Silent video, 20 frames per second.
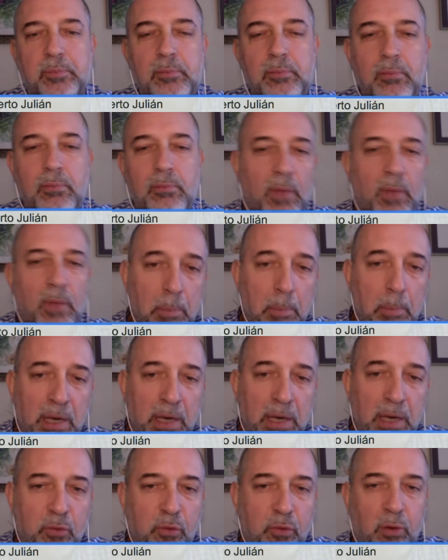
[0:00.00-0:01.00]
apart
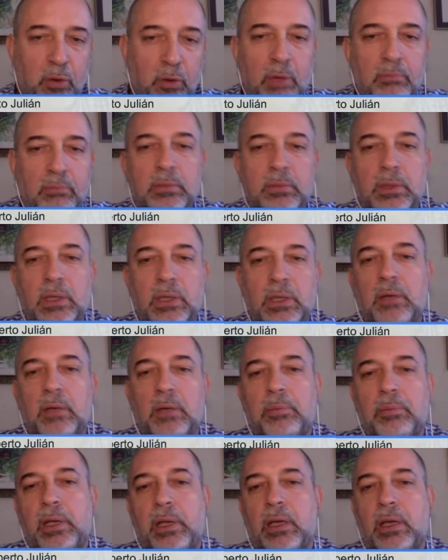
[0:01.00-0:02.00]
from being
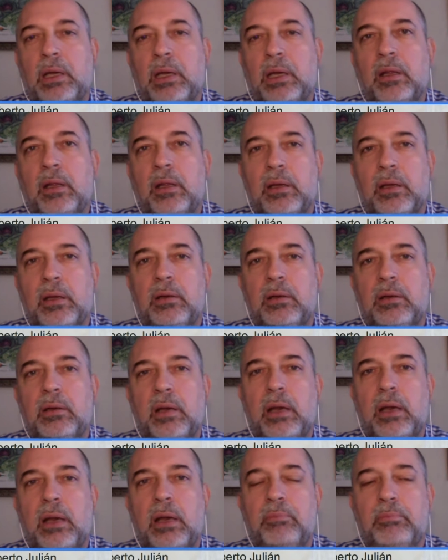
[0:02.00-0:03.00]
a
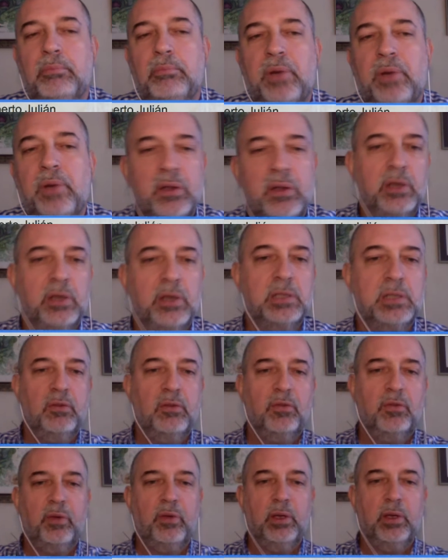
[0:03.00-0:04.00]
very interesting
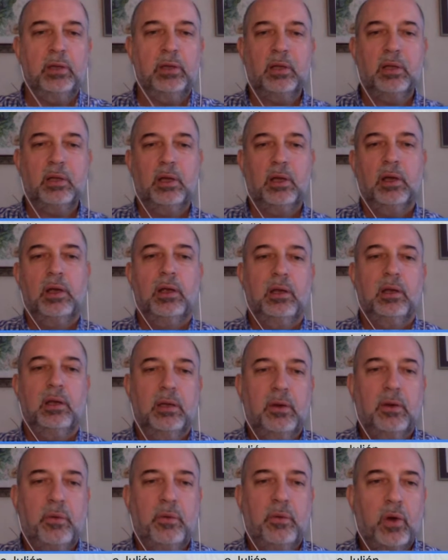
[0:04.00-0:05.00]
field
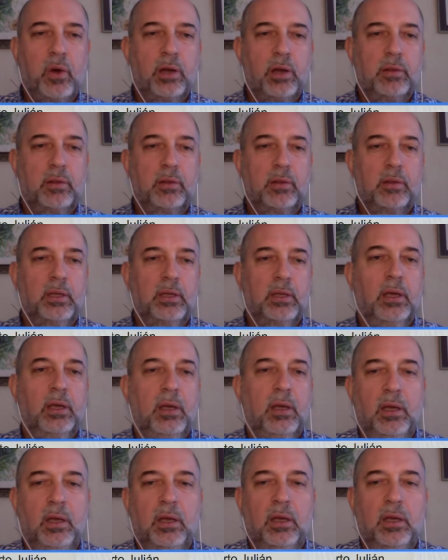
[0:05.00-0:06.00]
regarding
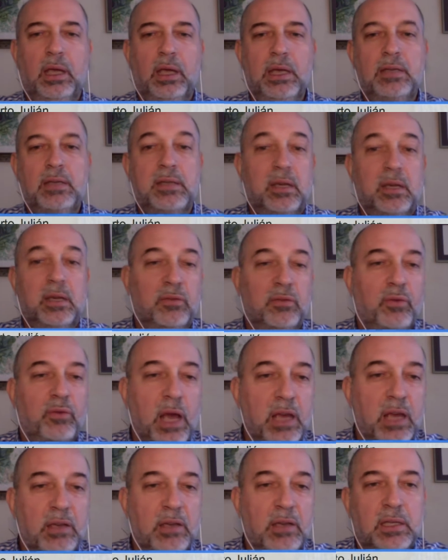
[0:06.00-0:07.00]
the insect flight,
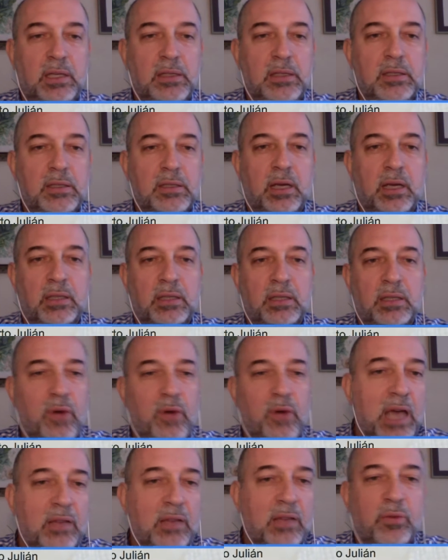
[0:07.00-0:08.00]

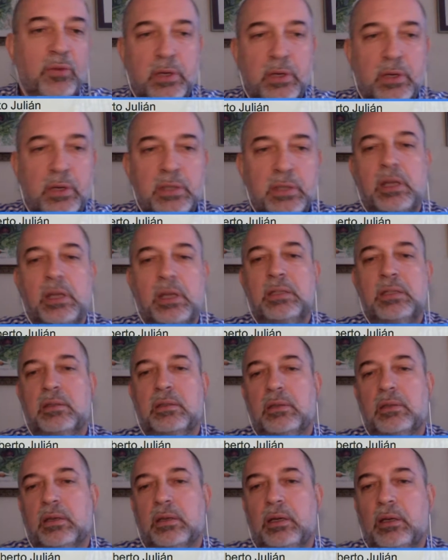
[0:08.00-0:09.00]
for instance,
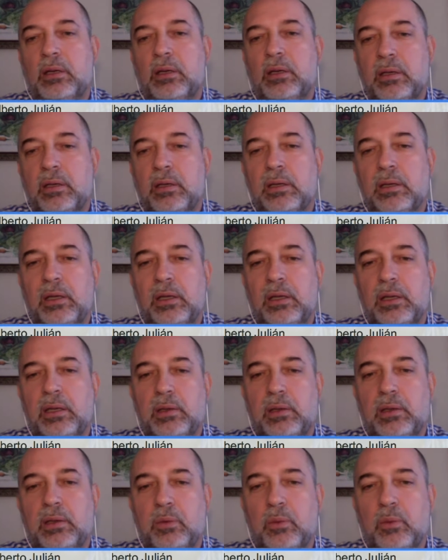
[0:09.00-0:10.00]
in
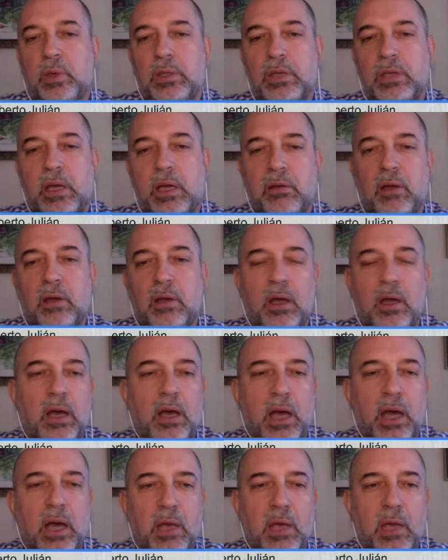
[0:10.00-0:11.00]
which I
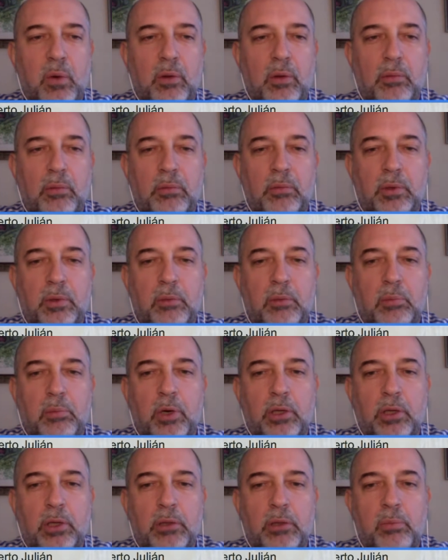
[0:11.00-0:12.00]
bought
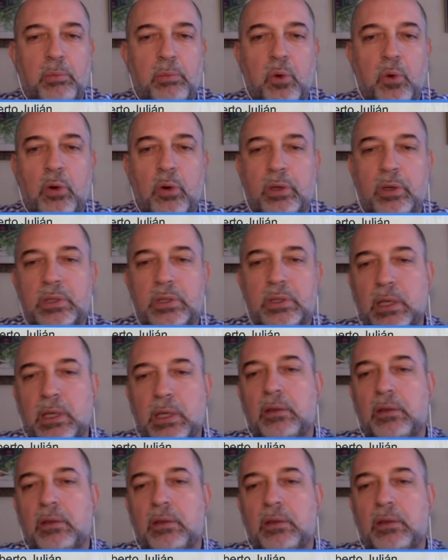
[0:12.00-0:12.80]
books and